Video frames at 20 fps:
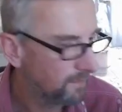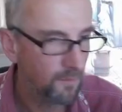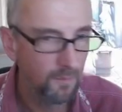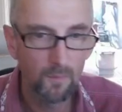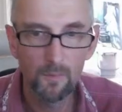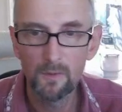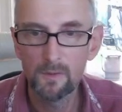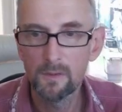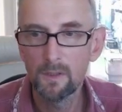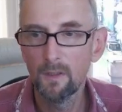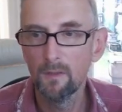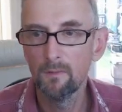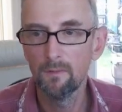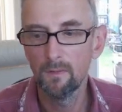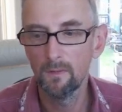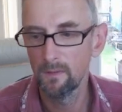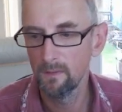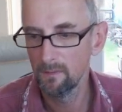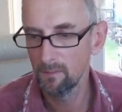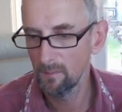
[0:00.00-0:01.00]
which
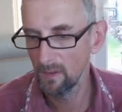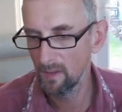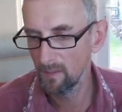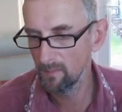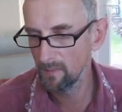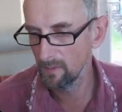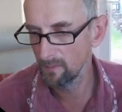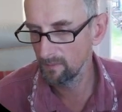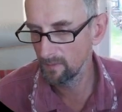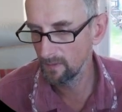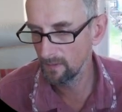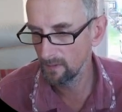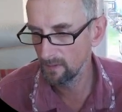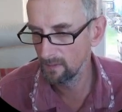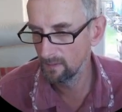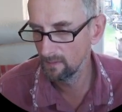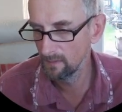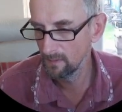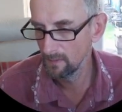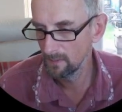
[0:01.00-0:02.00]
hopefully you might be able to hear.
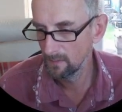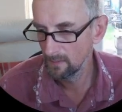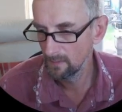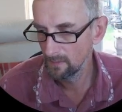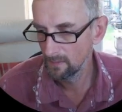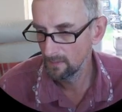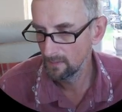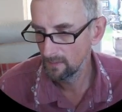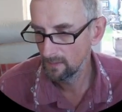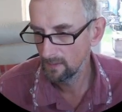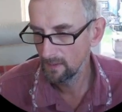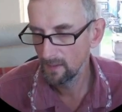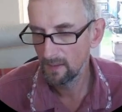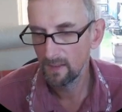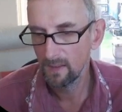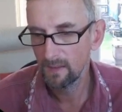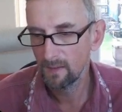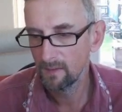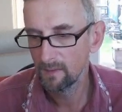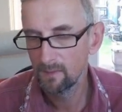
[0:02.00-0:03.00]

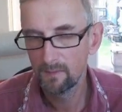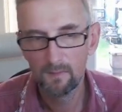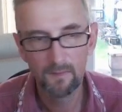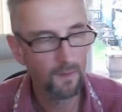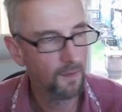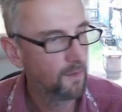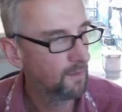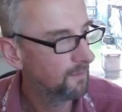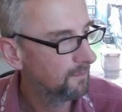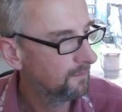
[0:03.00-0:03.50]
So